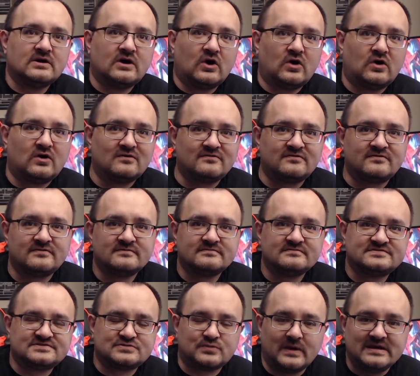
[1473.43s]
of
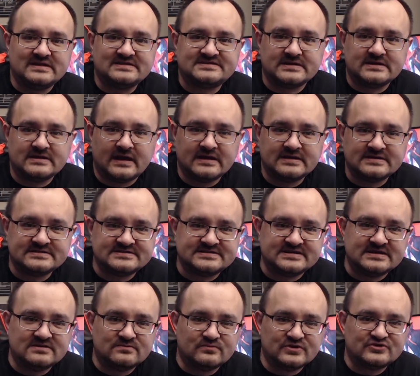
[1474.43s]
2019,